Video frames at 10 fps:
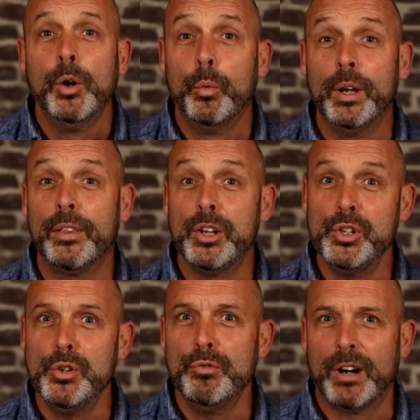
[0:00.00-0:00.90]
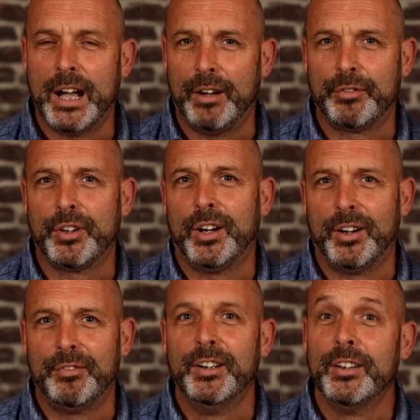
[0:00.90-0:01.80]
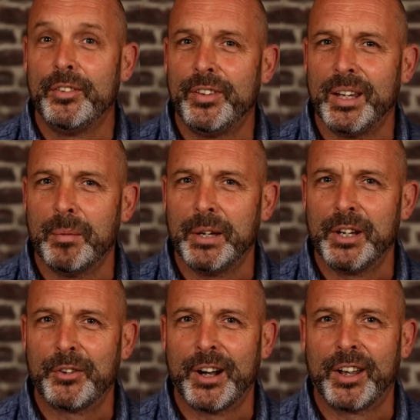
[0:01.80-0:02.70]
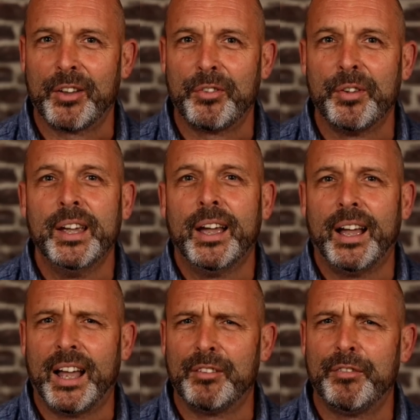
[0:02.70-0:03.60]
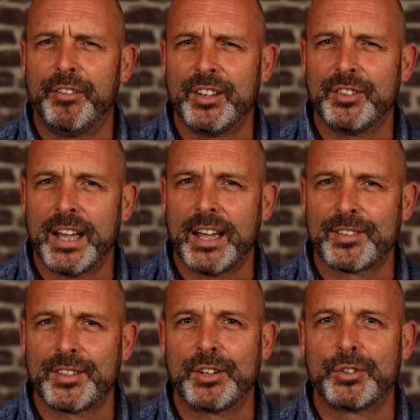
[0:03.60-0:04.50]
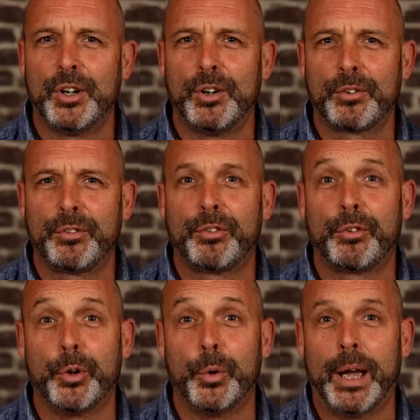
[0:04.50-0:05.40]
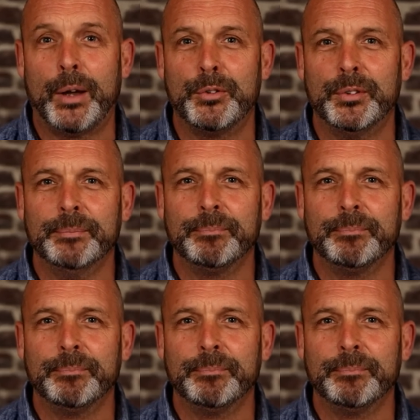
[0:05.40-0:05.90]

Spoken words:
with a new raft of CME credits and fantastic talks throughout.